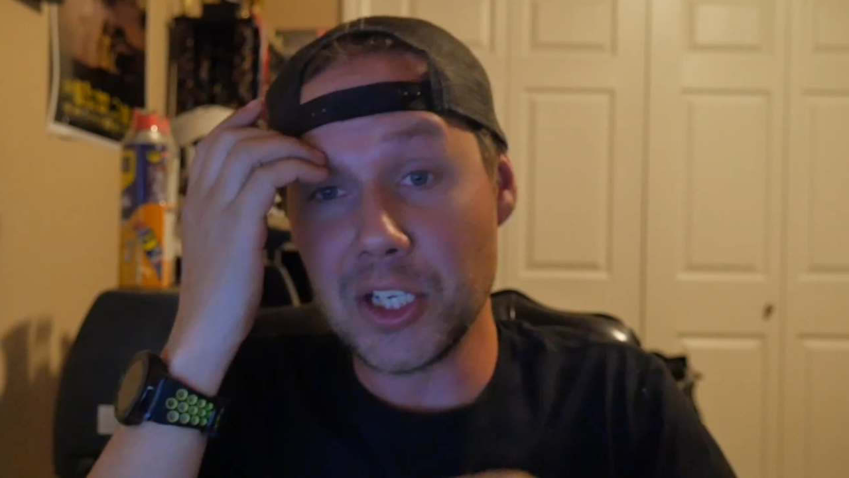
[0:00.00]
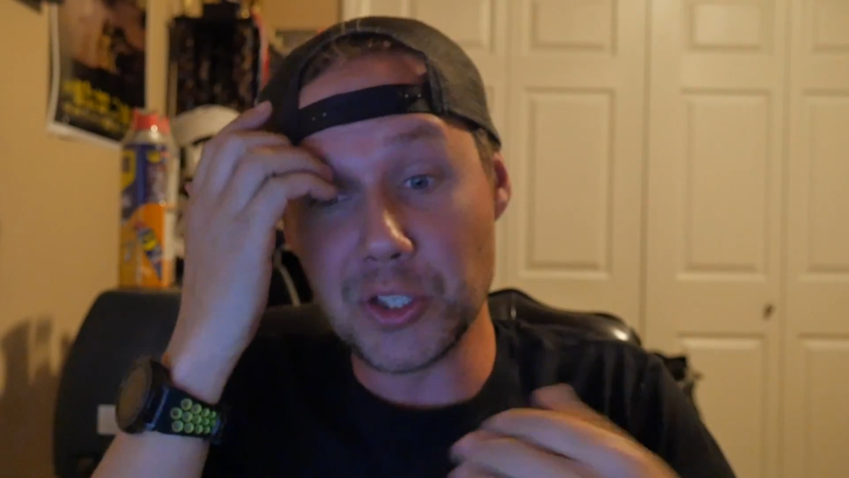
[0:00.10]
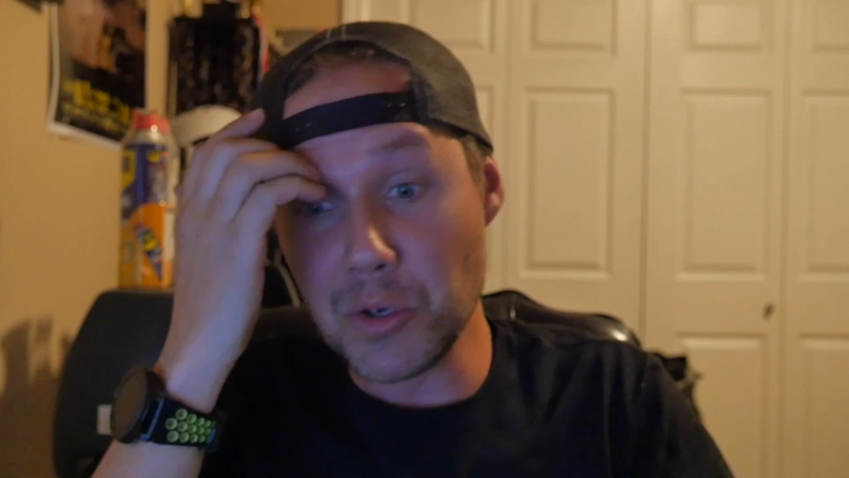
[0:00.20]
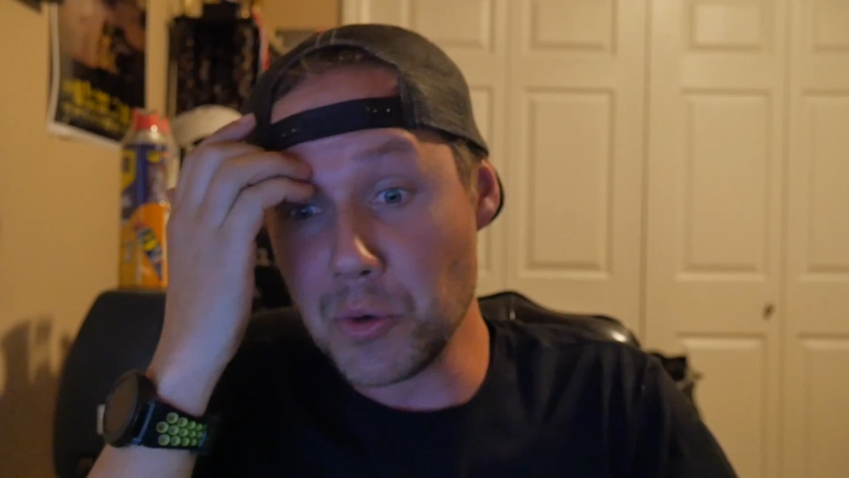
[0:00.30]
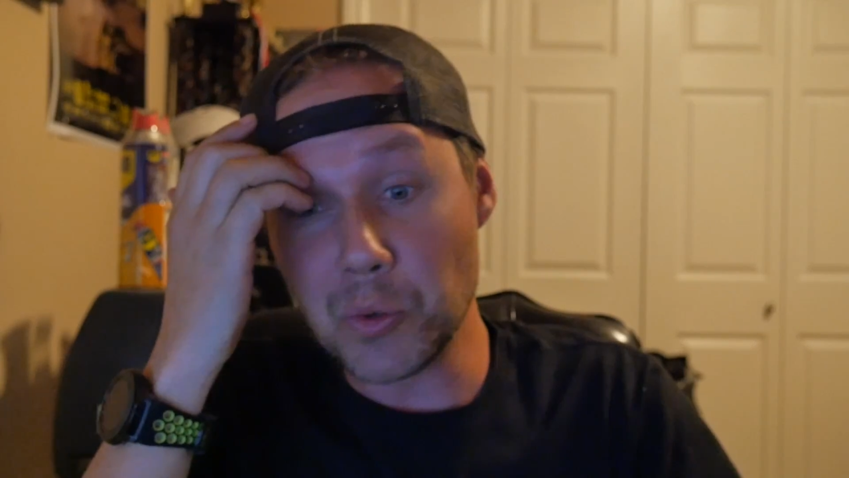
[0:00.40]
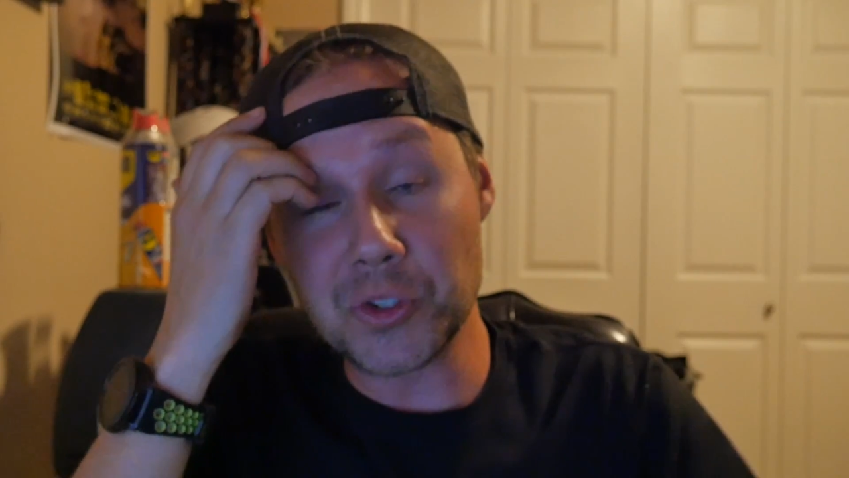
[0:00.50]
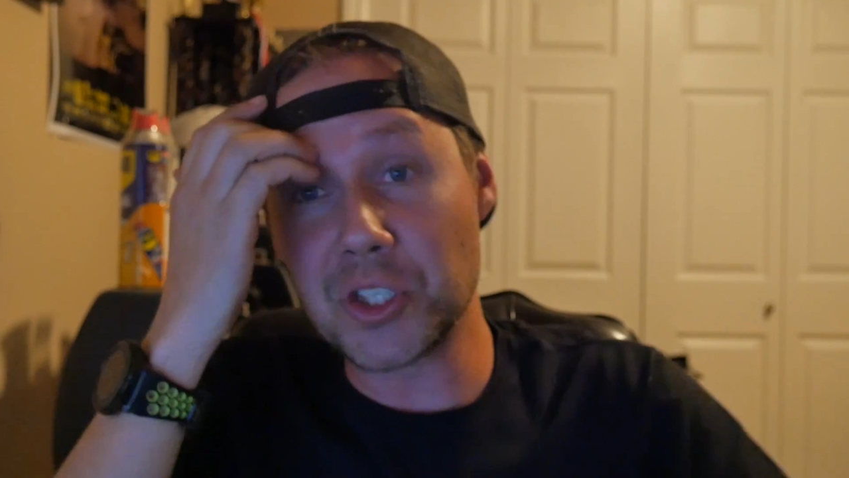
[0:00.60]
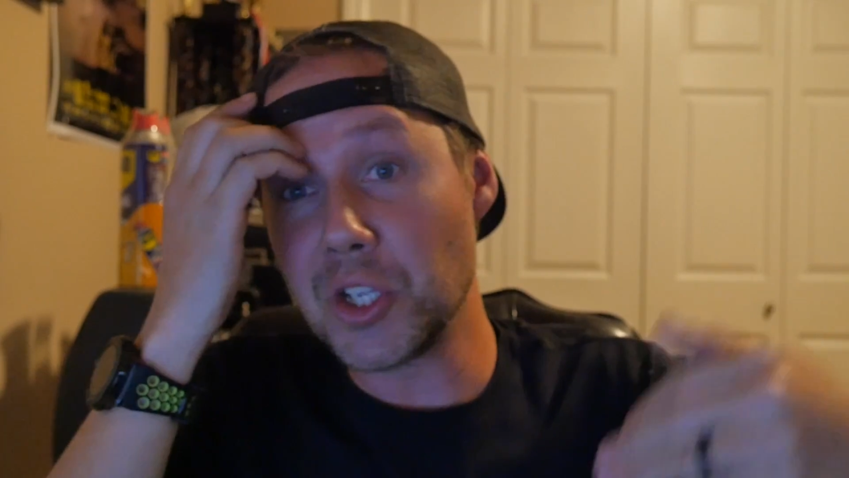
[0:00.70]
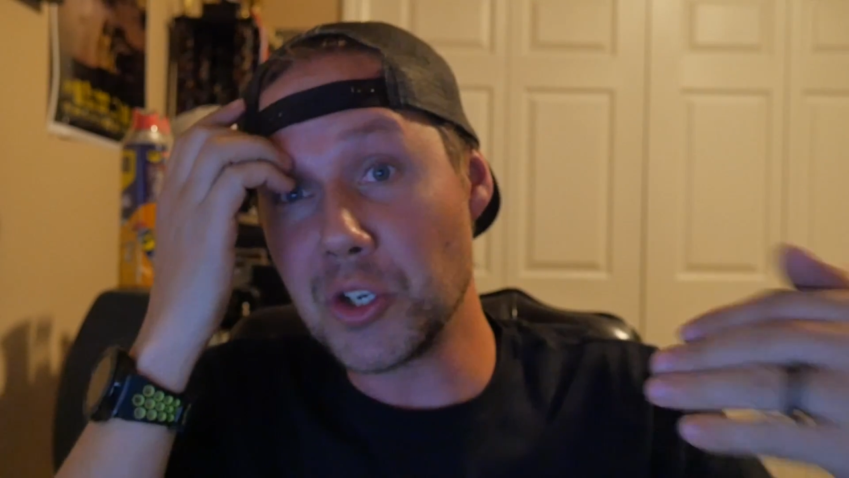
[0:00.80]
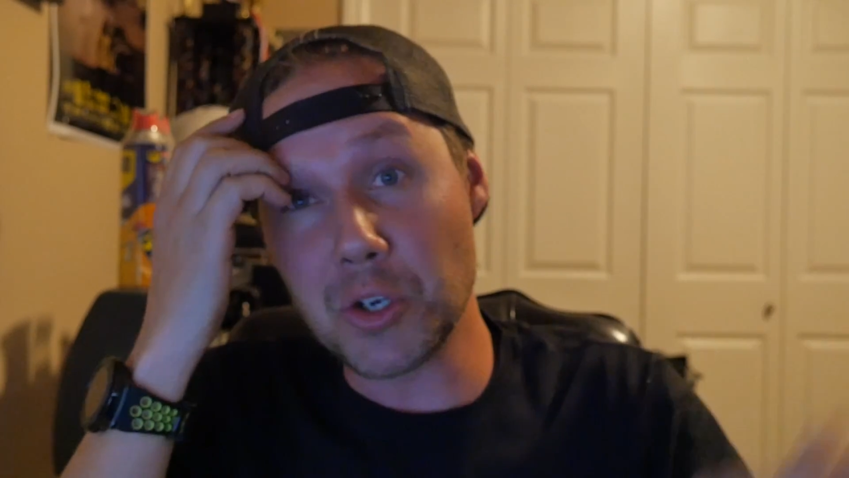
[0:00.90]
used,
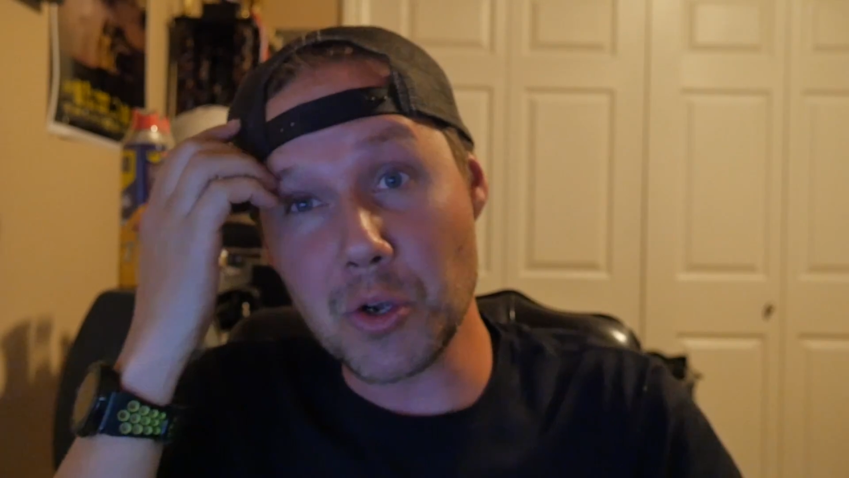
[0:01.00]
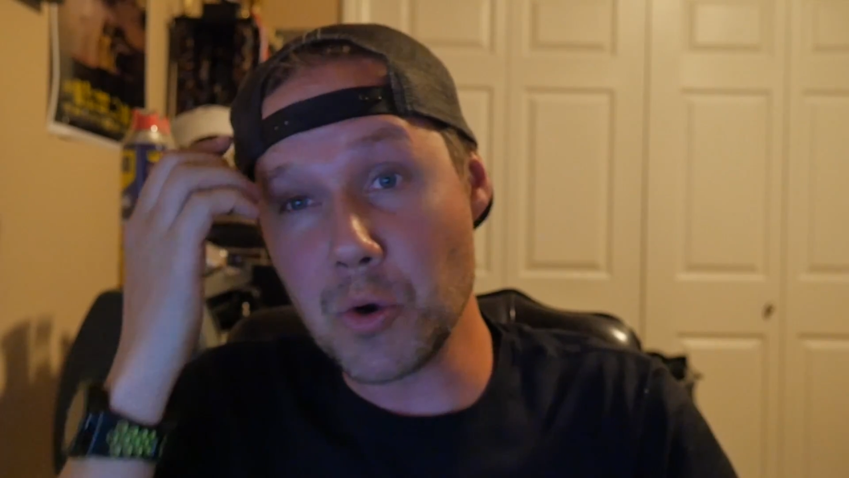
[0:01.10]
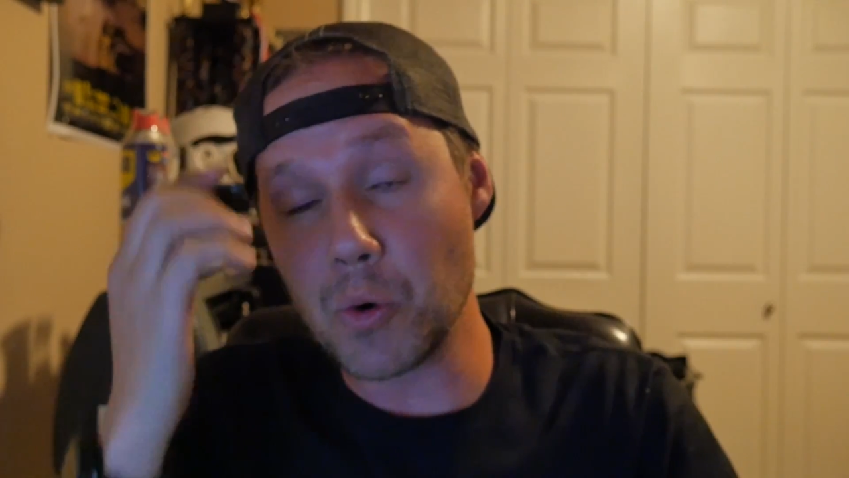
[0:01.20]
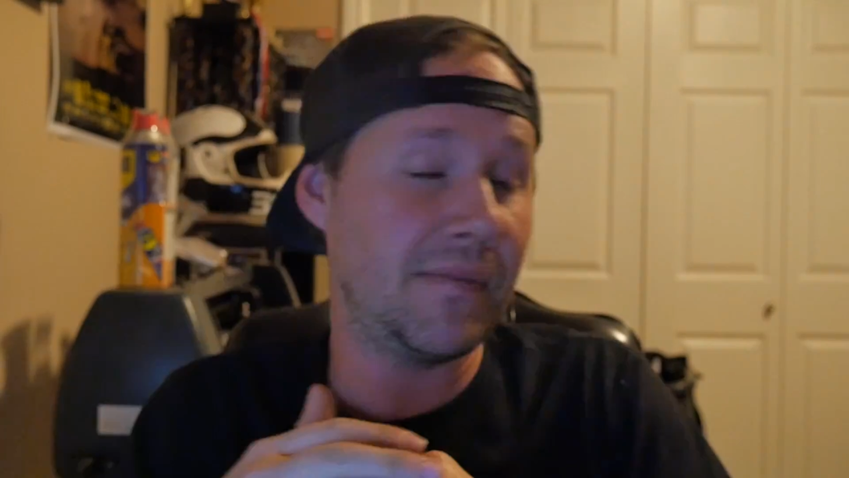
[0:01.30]
new.